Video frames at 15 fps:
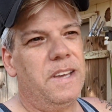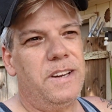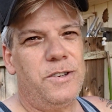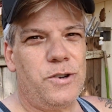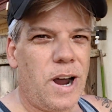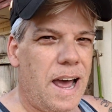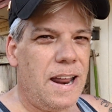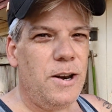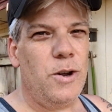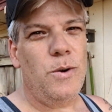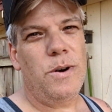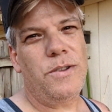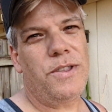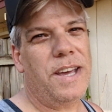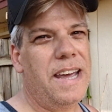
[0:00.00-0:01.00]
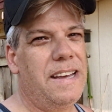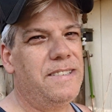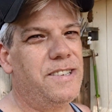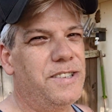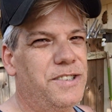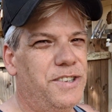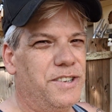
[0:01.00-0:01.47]
Trying newer
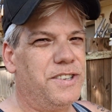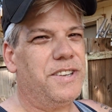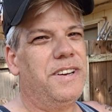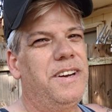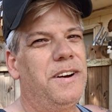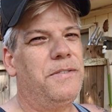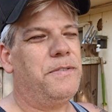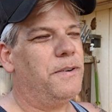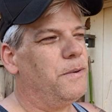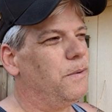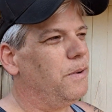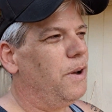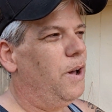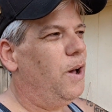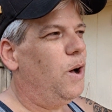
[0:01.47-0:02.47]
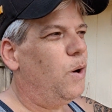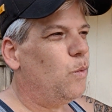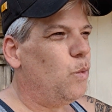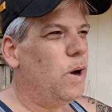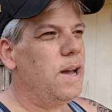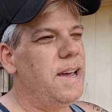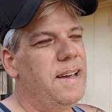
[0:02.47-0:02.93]
things is just a different
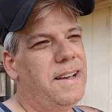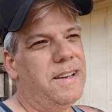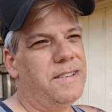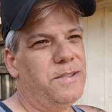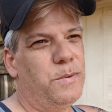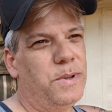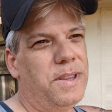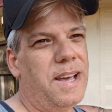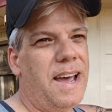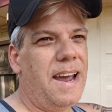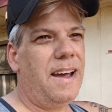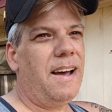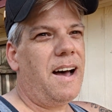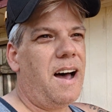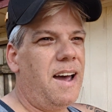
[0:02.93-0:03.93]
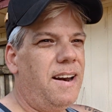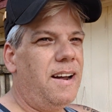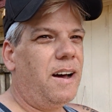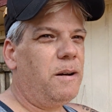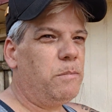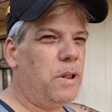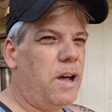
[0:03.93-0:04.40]
way, because with the
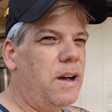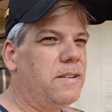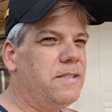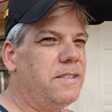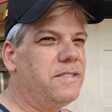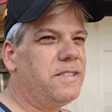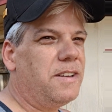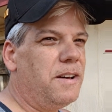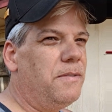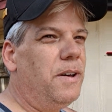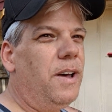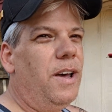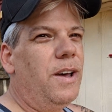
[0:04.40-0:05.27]
haydock blocks and stuff,